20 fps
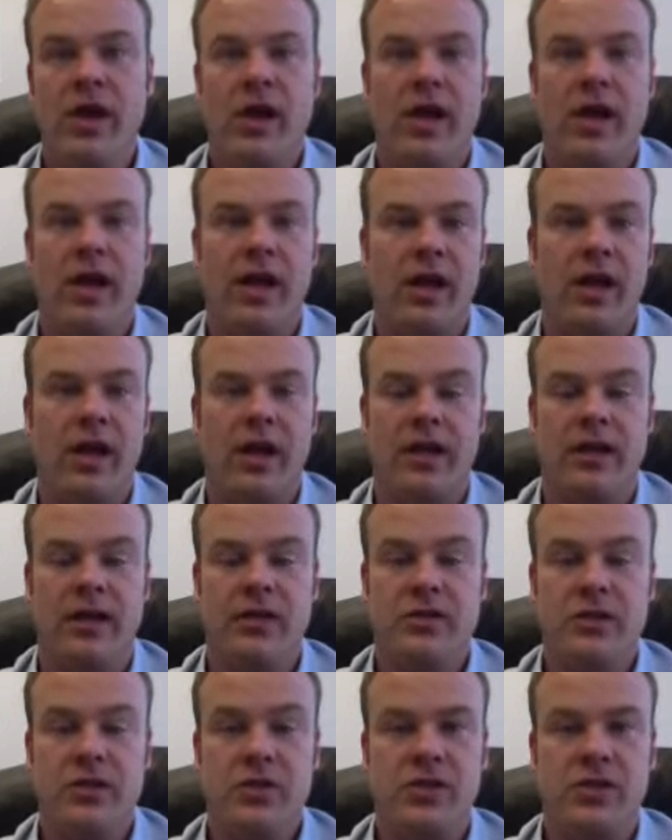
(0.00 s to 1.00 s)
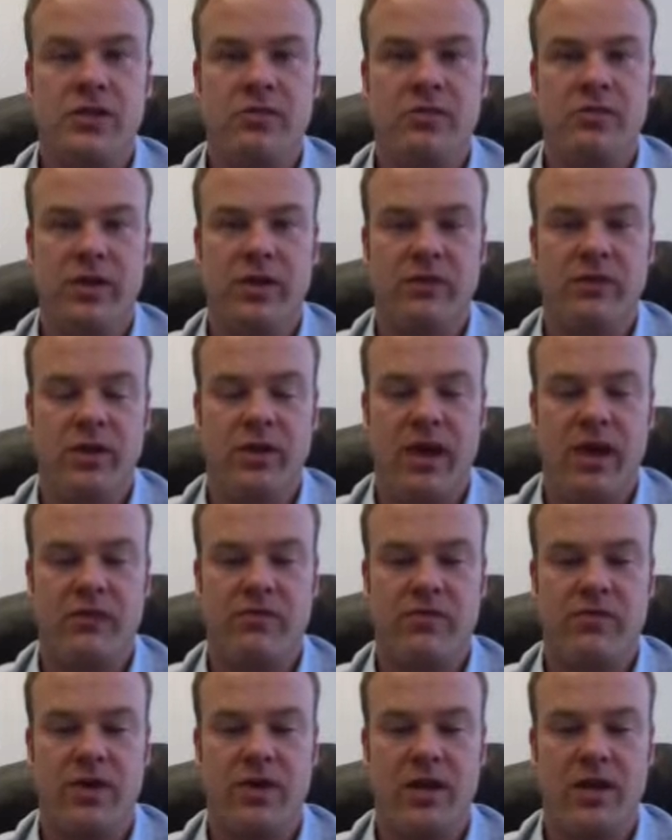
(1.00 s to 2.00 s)
In addition, we have
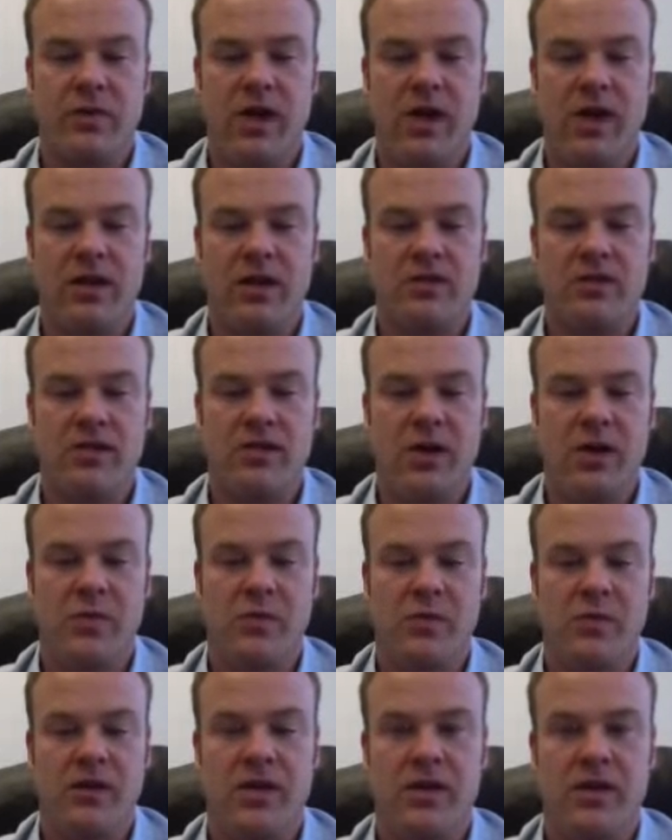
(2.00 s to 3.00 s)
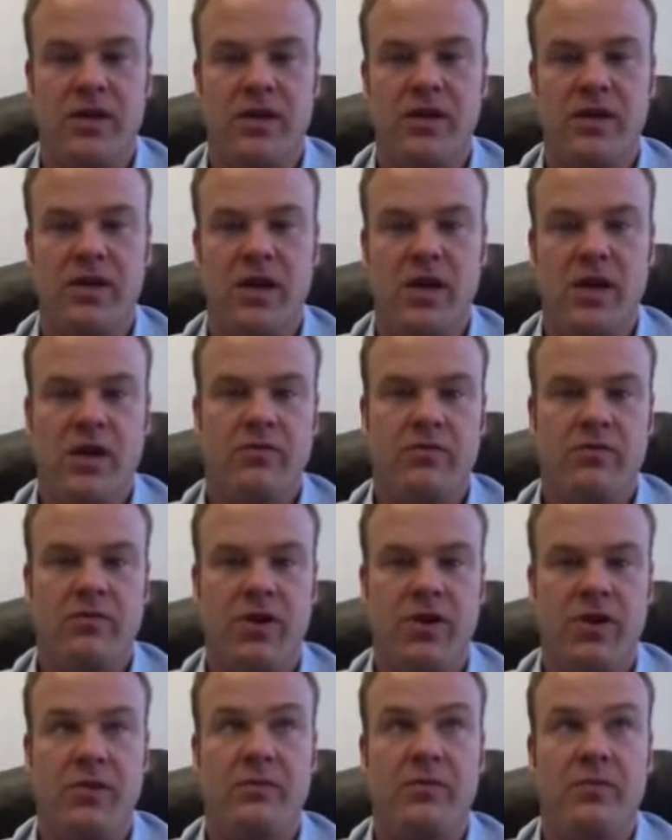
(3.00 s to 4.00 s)
content coming in
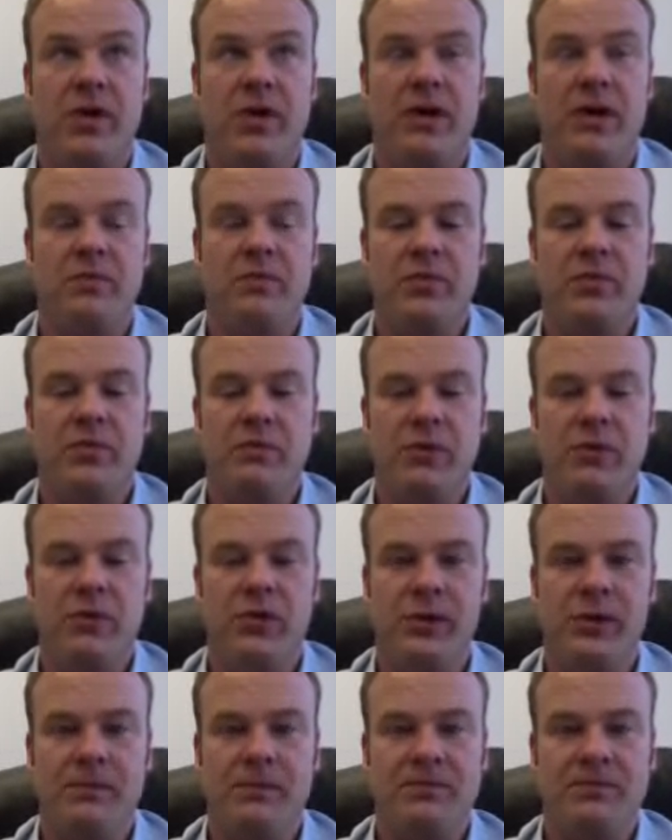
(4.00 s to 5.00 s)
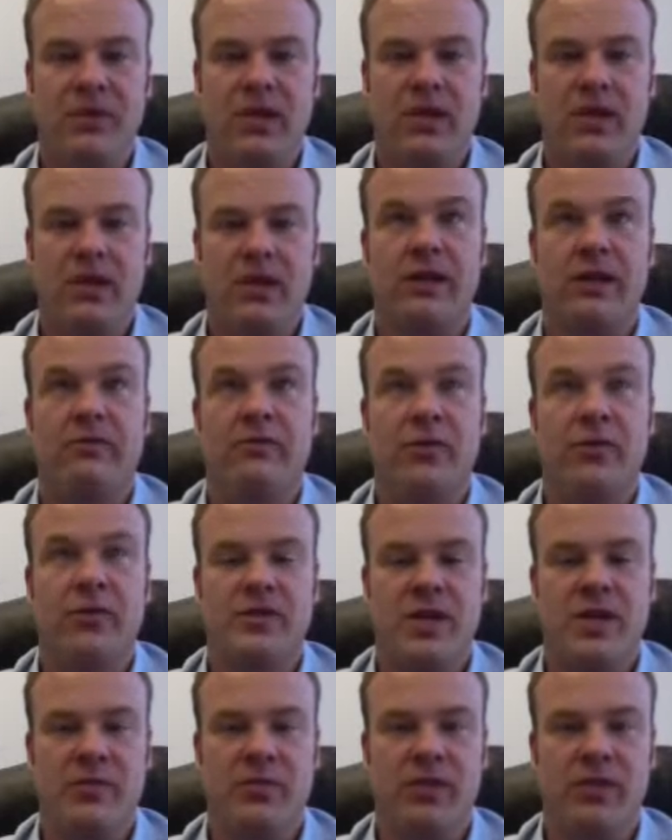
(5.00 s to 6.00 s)
from people. Like, for
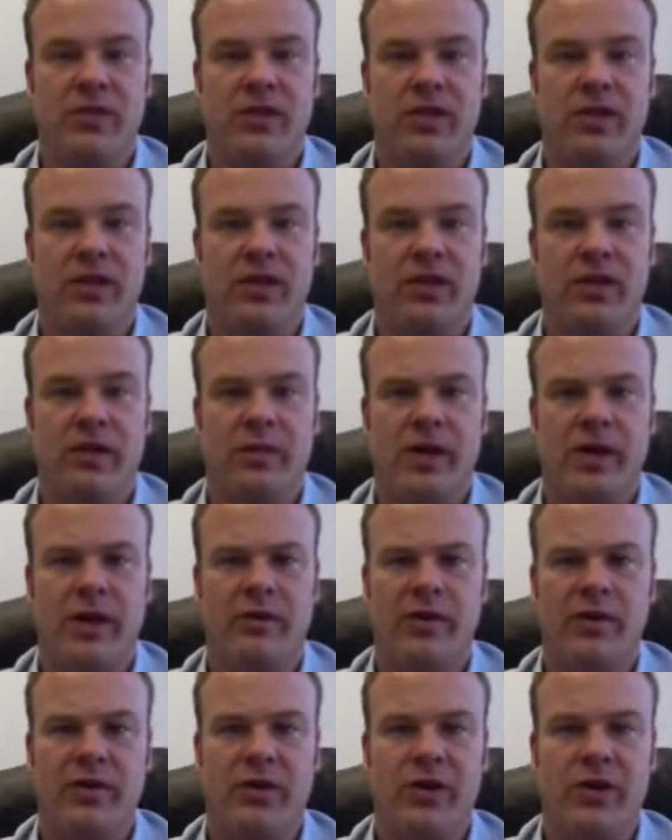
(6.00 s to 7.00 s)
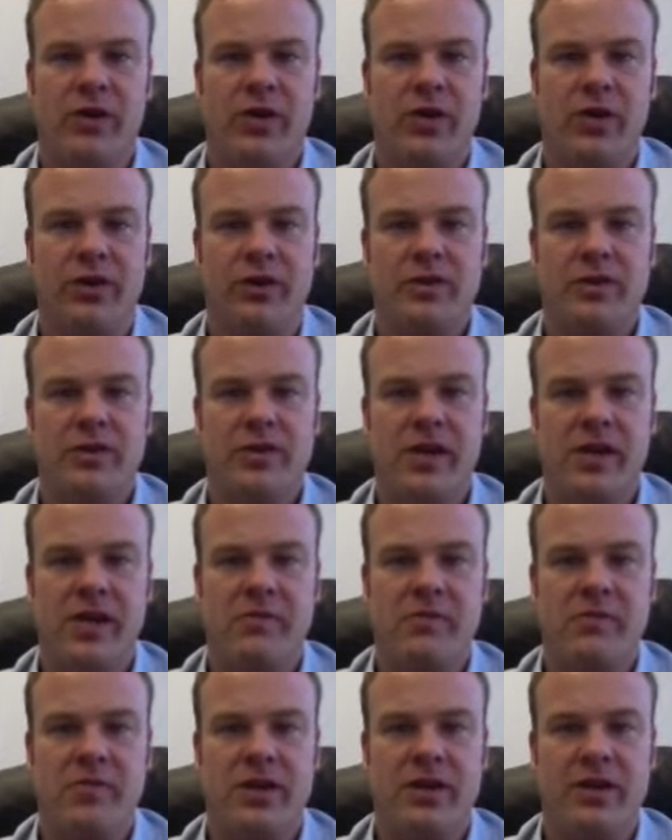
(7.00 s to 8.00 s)
example, about a month ago, a list came
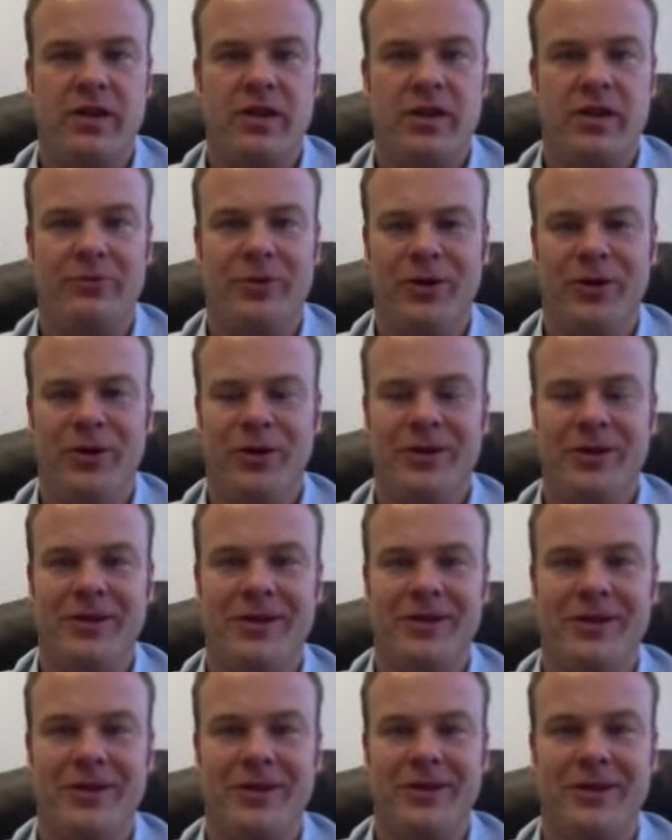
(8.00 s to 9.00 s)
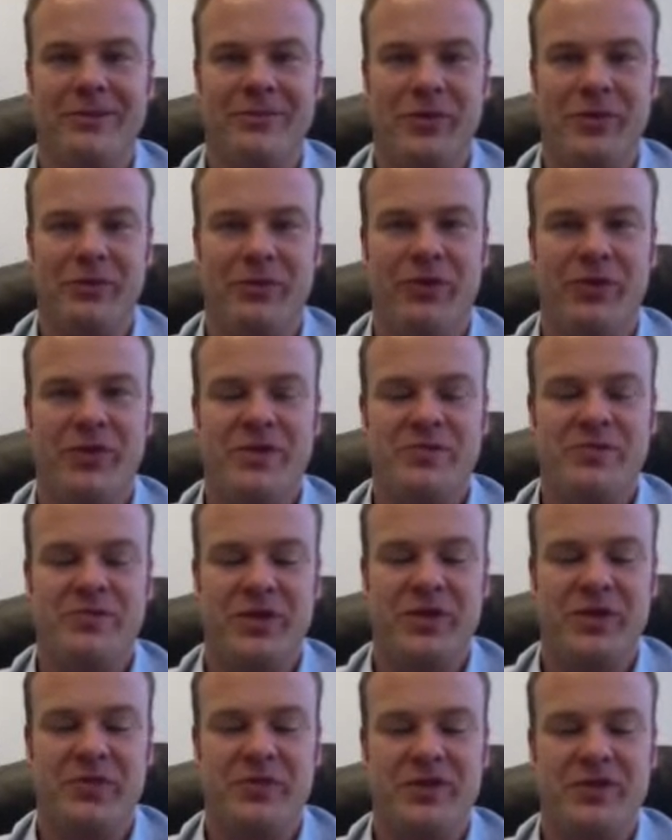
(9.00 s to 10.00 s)
in that really impressed me.
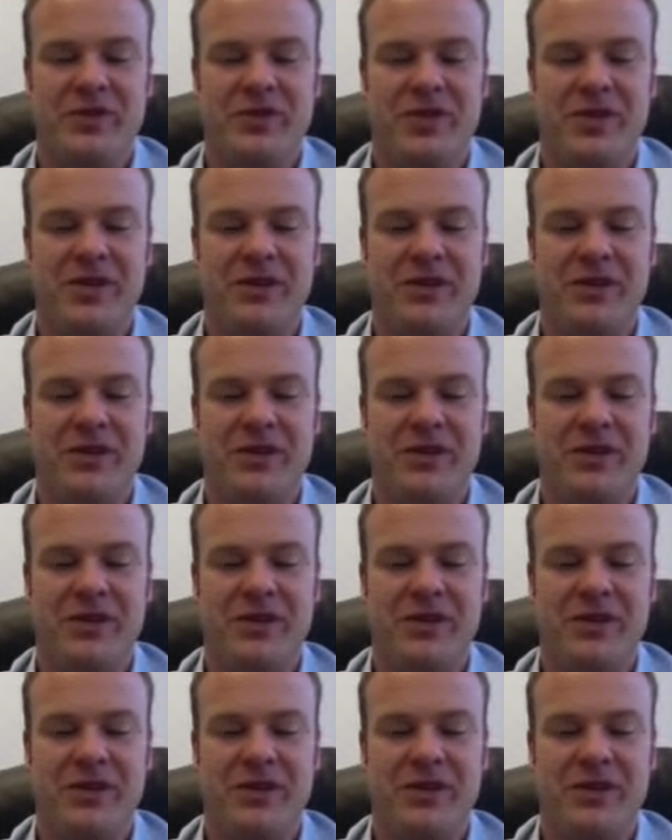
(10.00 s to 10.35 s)
It was